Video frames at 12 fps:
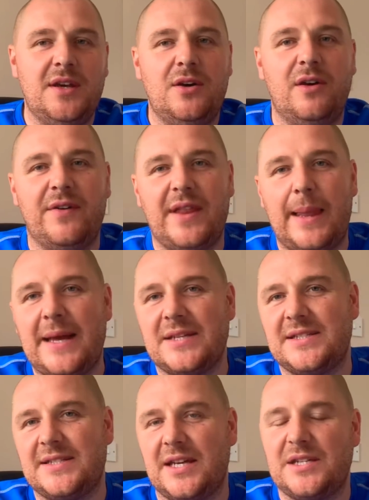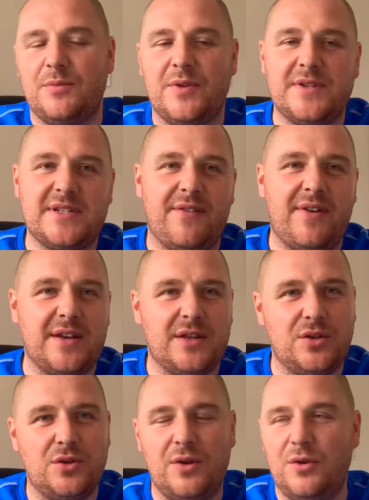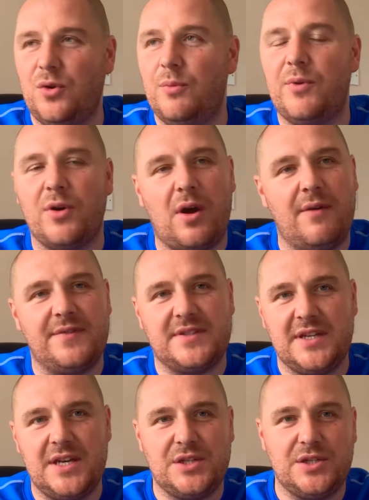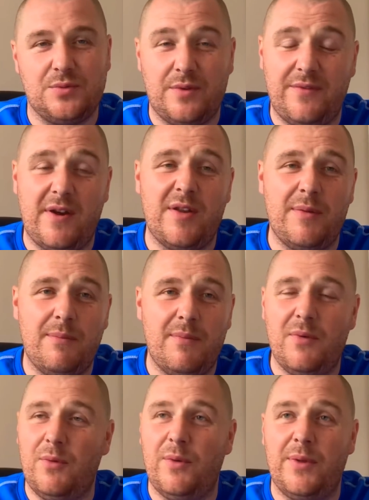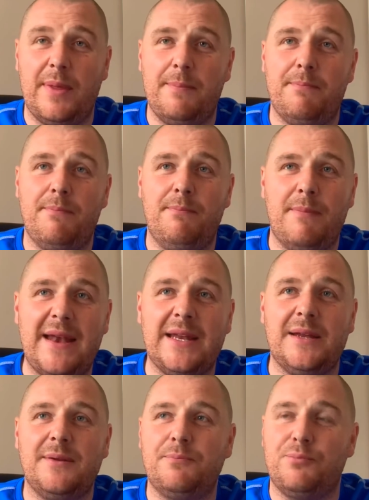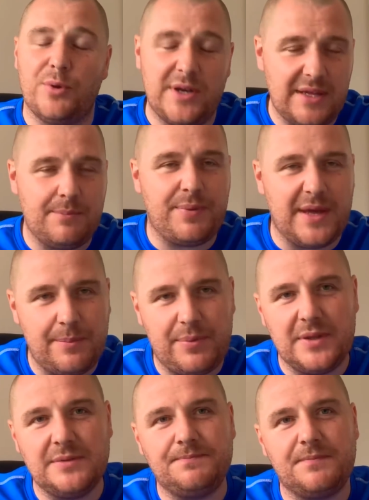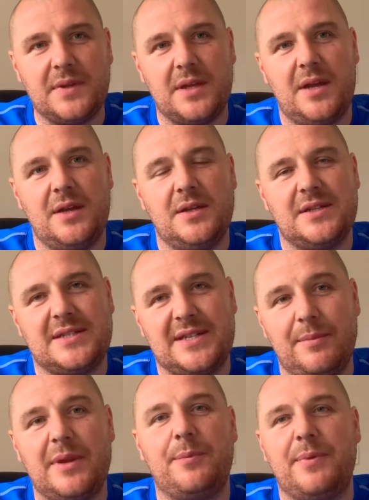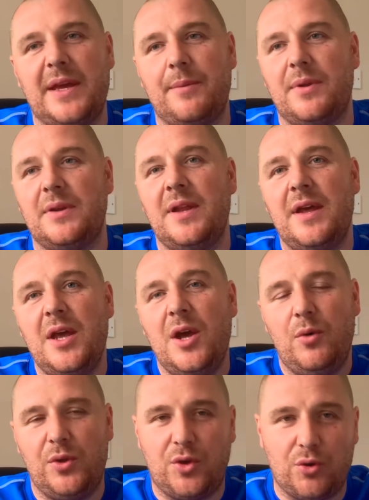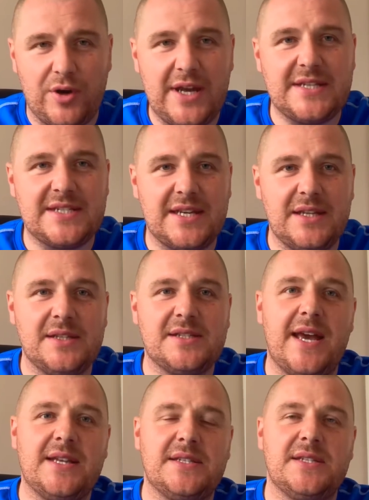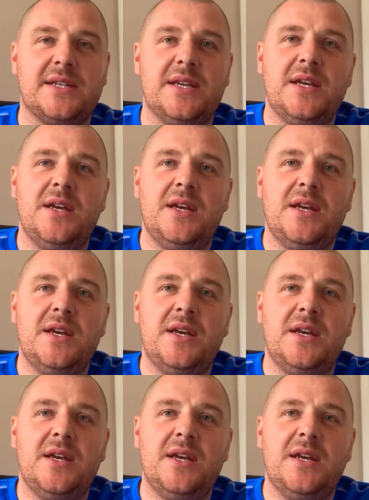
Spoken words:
Over the last 6 months, I've had a number of conversations with many brilliant people, similar people with great skill sets,